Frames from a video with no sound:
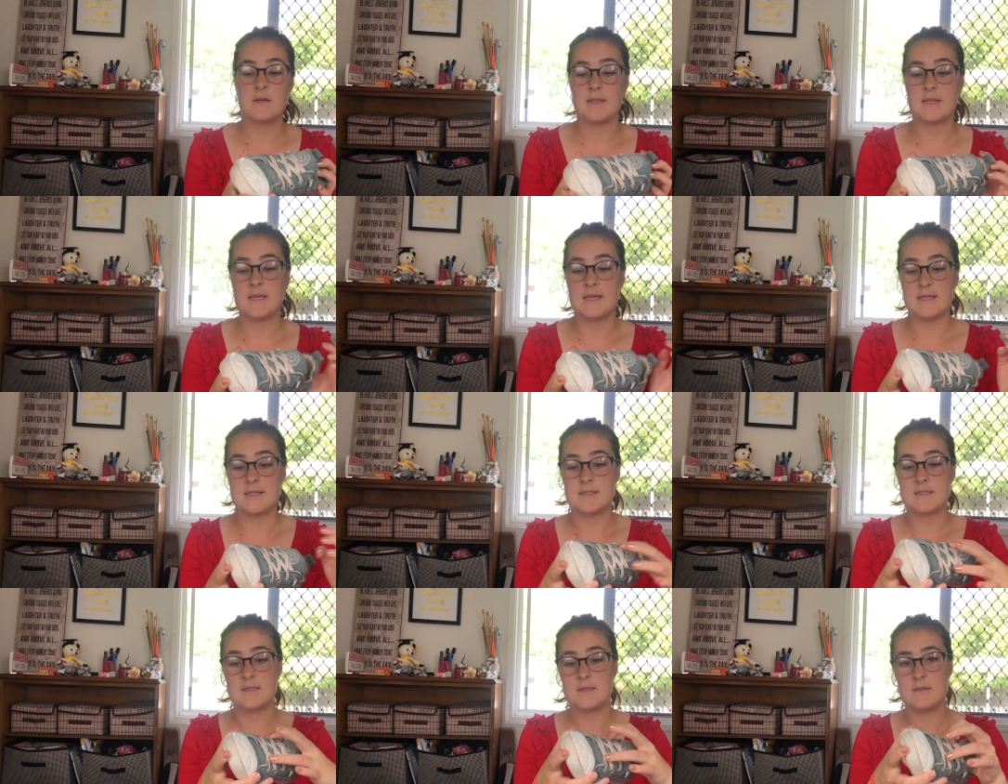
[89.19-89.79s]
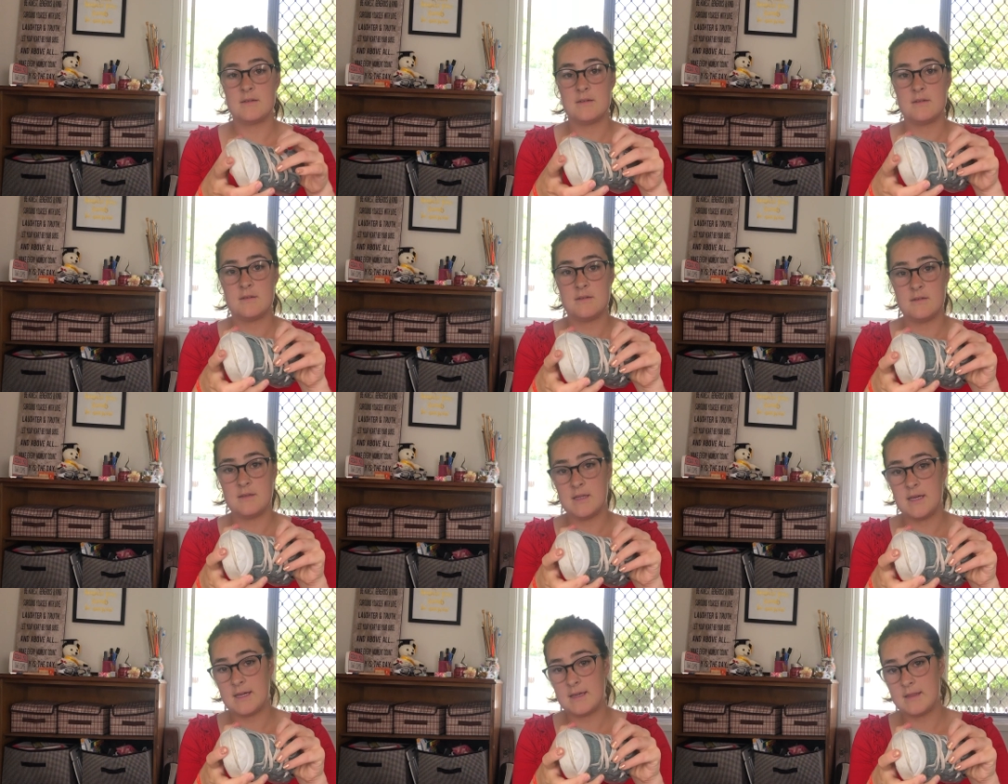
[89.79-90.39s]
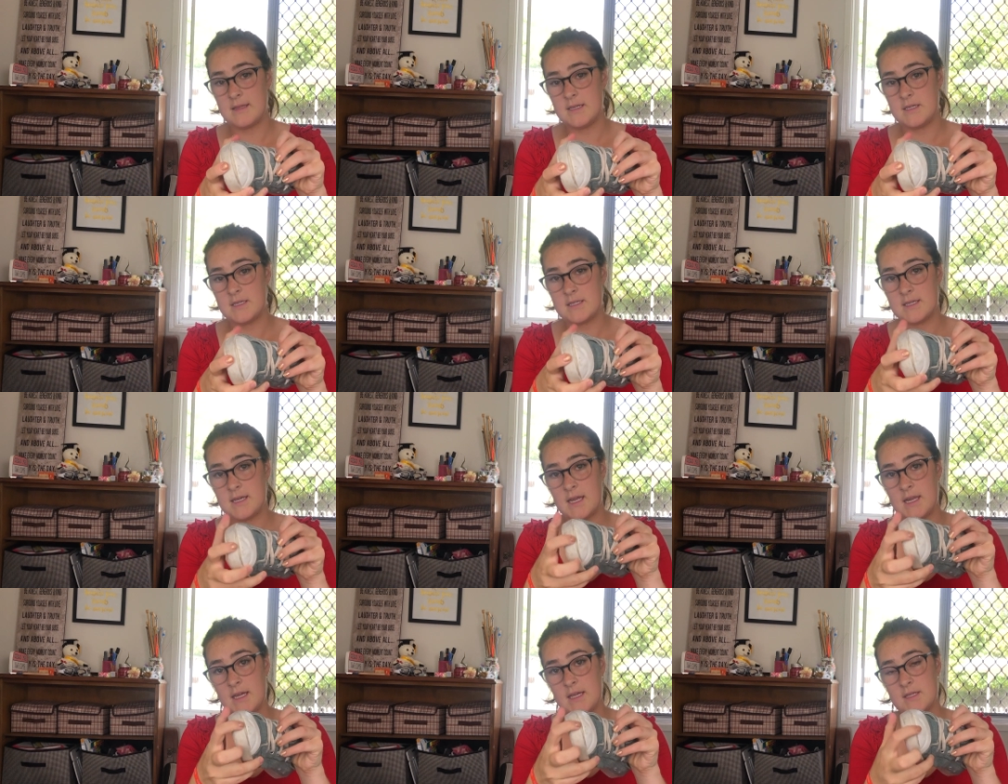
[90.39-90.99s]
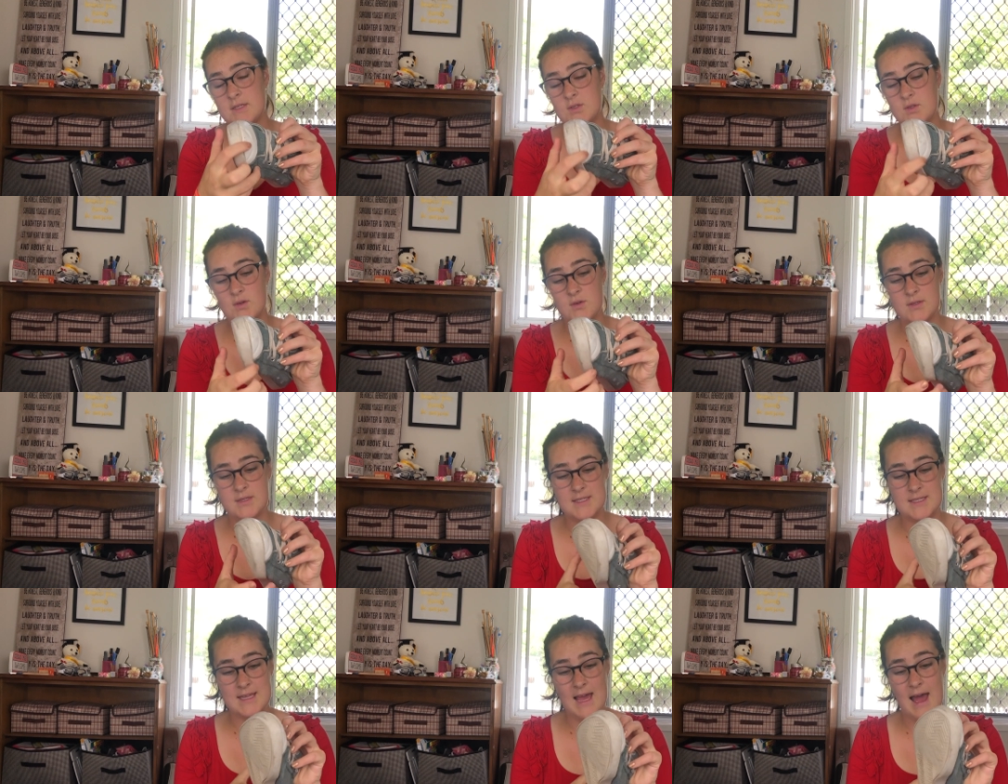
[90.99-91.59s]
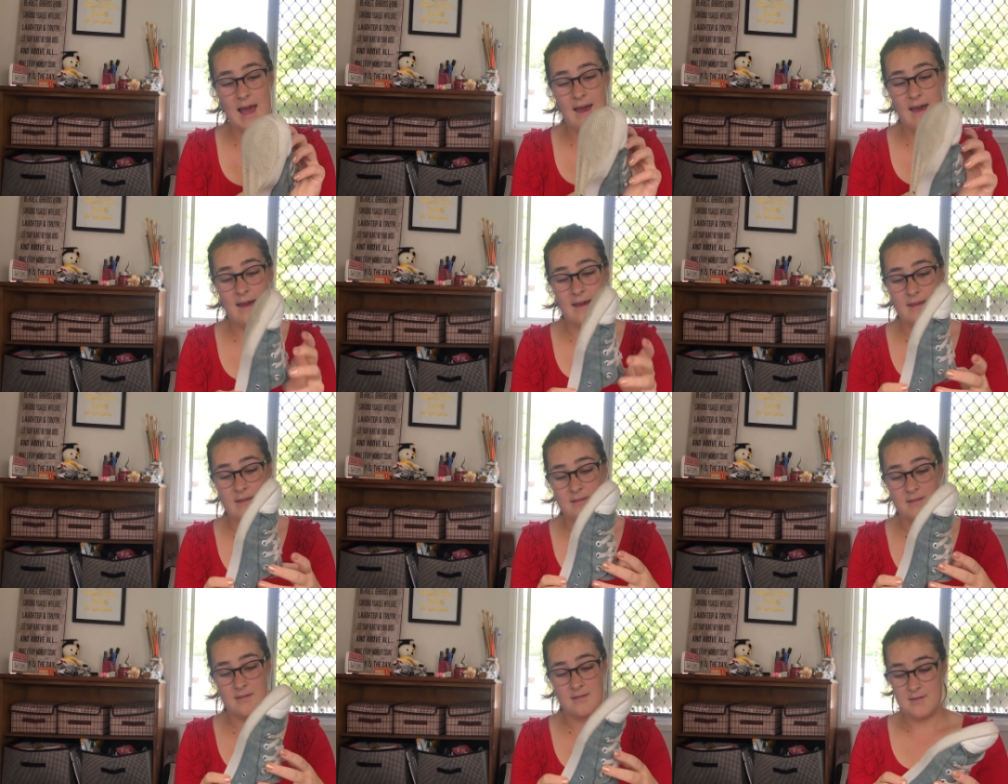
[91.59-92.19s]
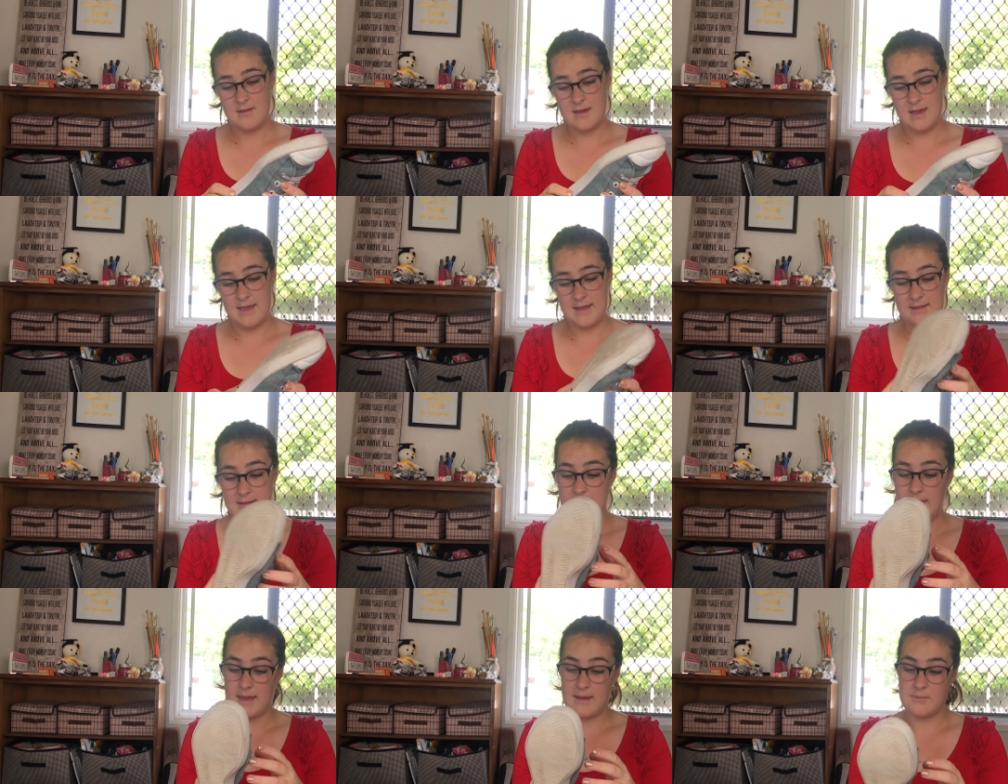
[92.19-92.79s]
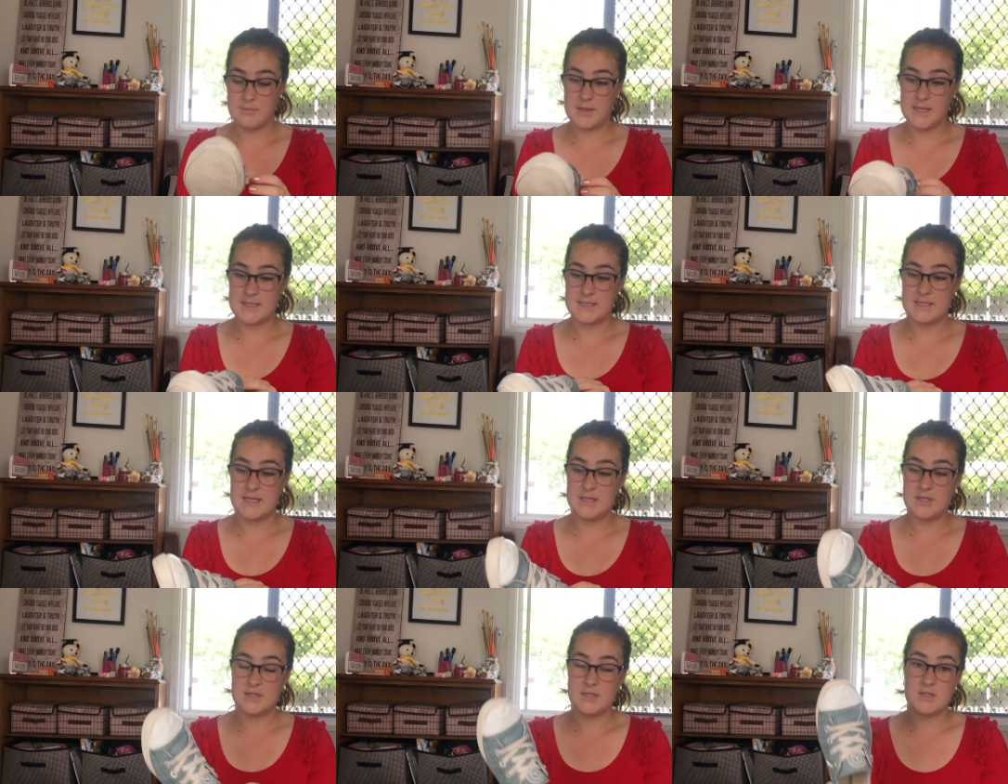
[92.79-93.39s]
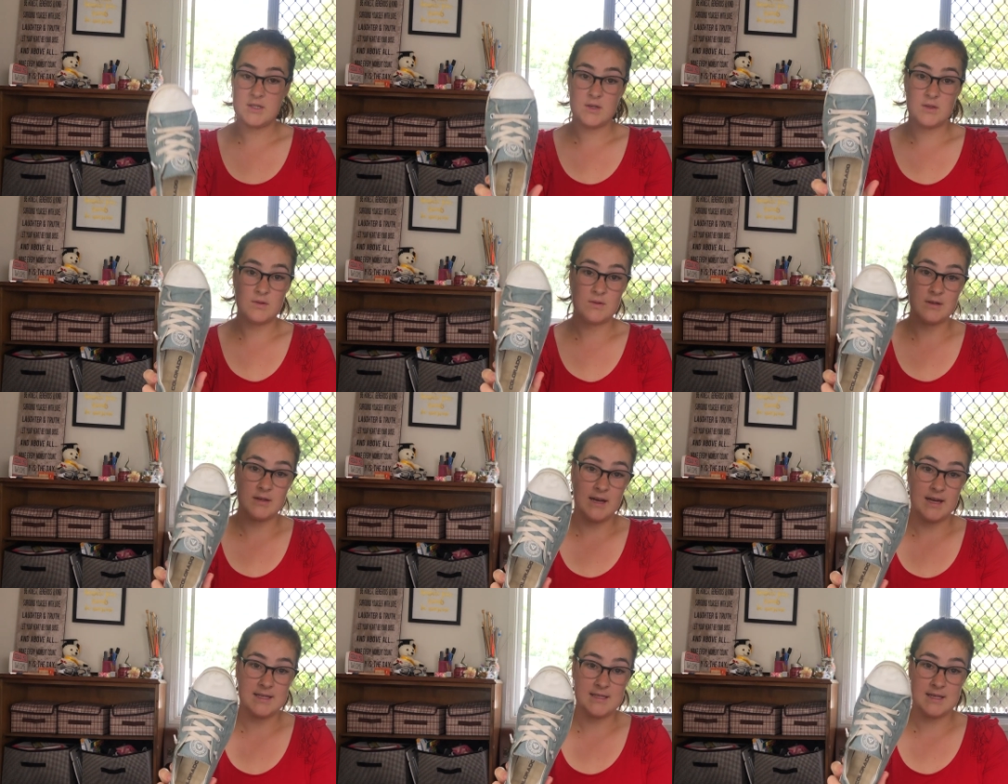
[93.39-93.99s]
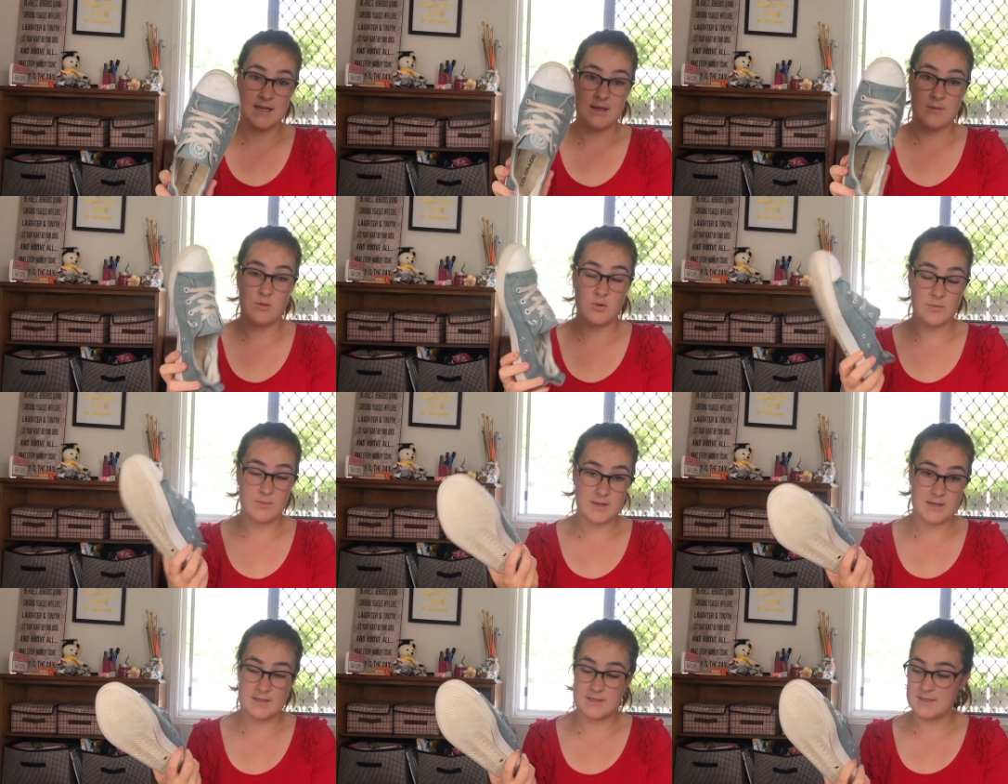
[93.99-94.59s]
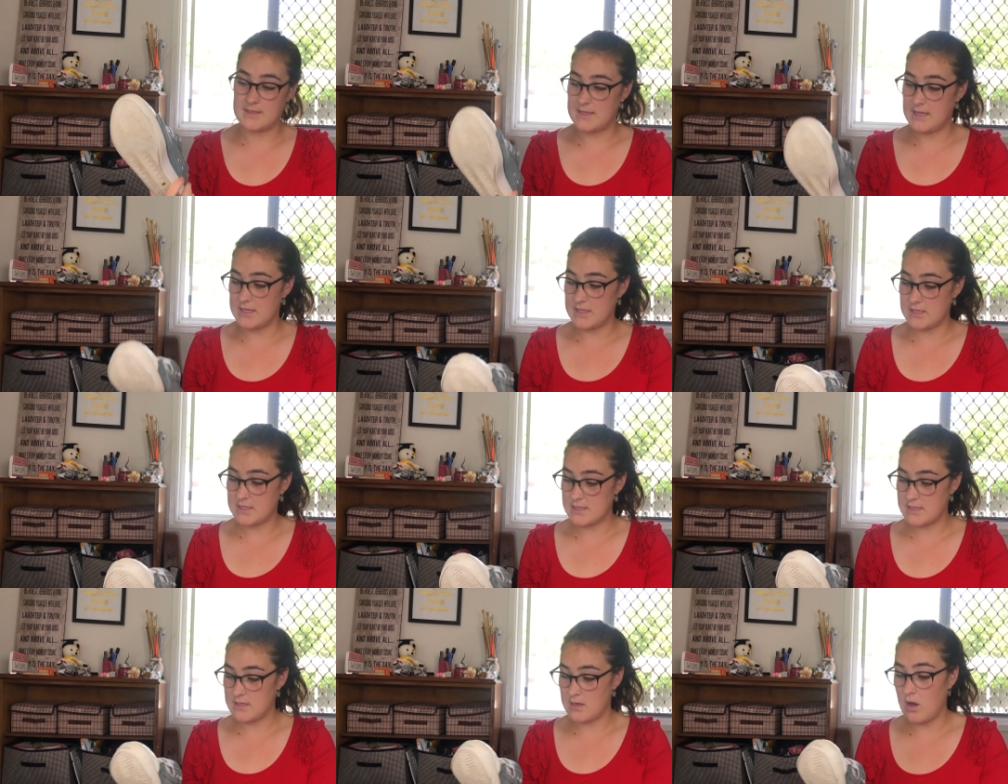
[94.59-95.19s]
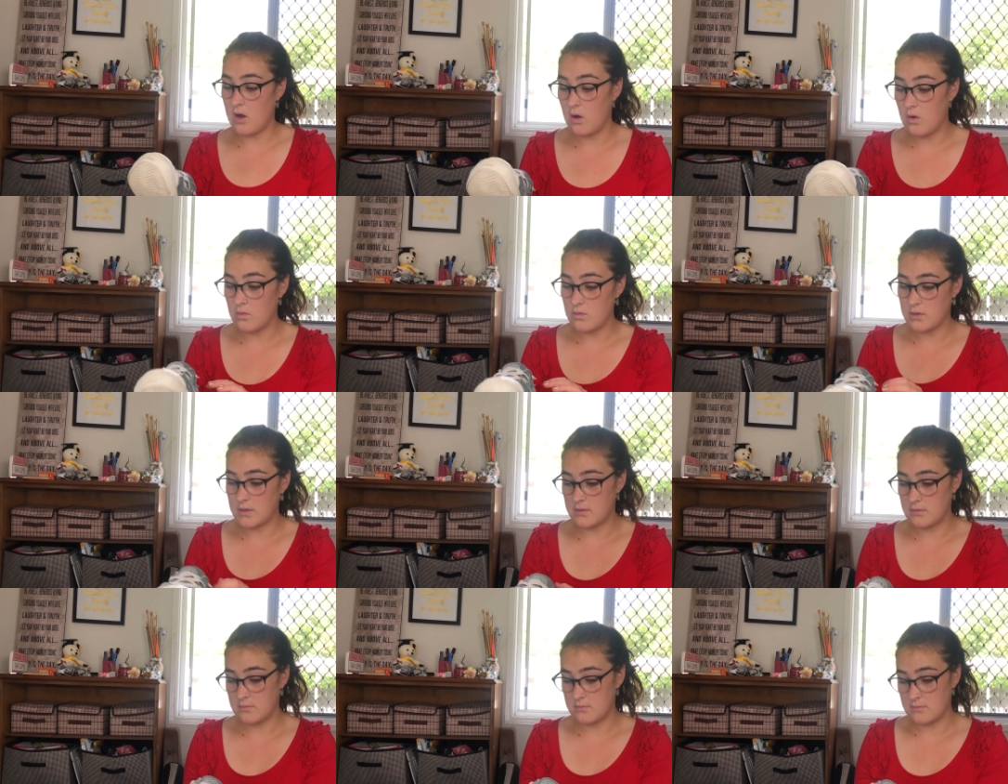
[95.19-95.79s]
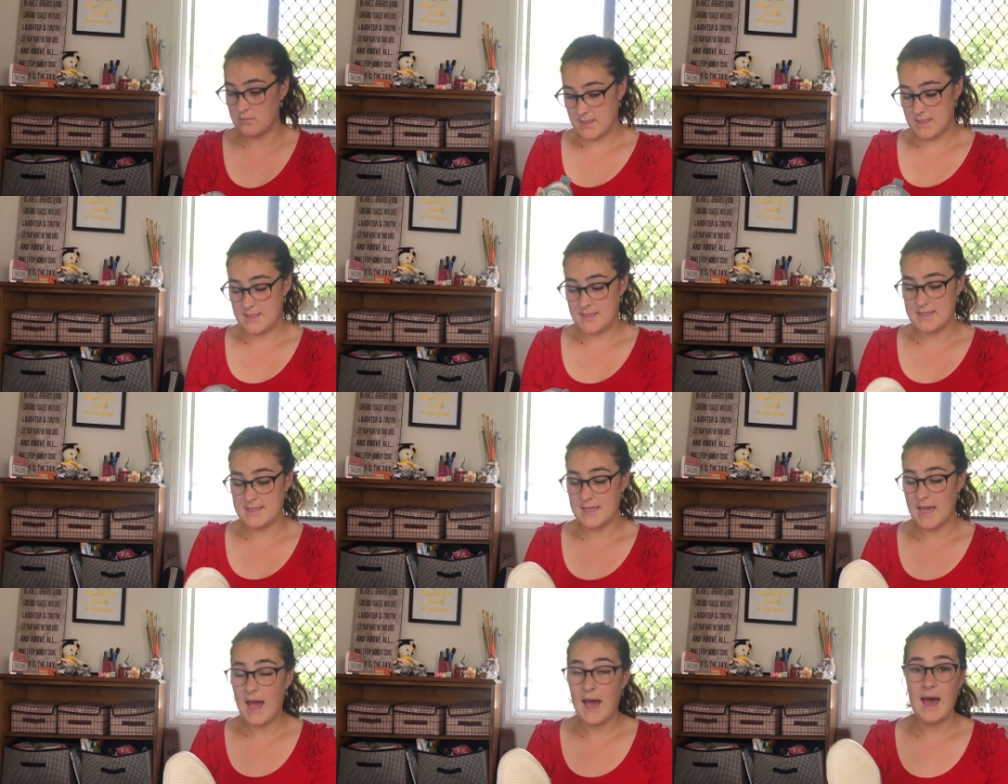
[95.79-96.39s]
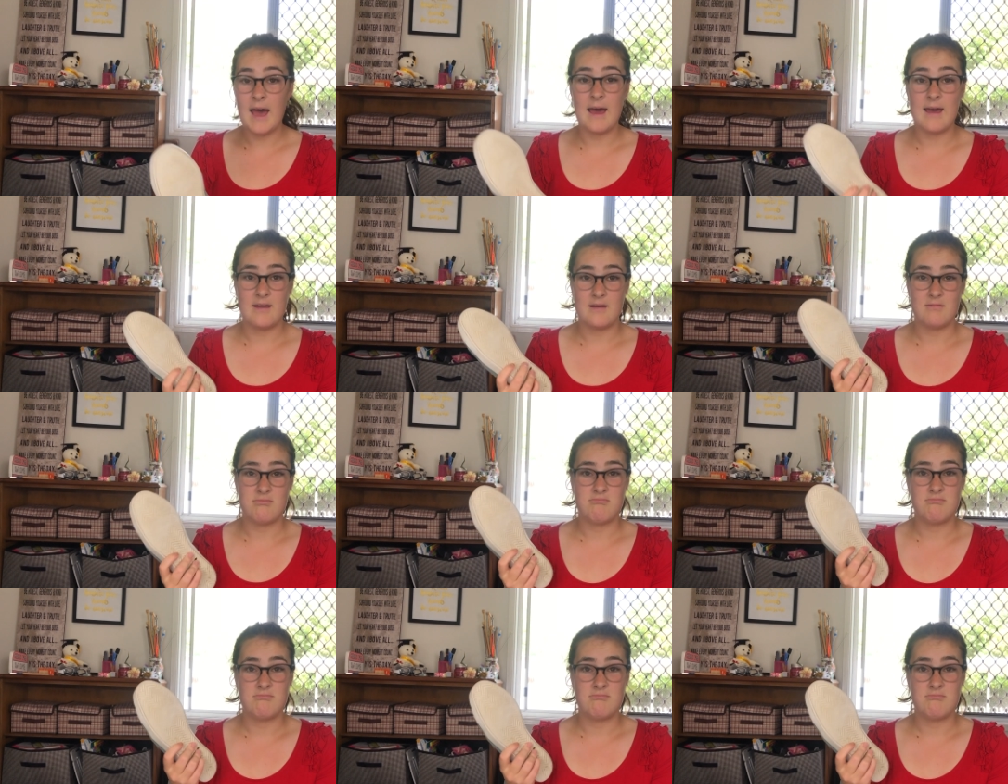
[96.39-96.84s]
at these. Like, they're just getting so sad. And like, plus they just don't look nice anymore because they're just old and sad.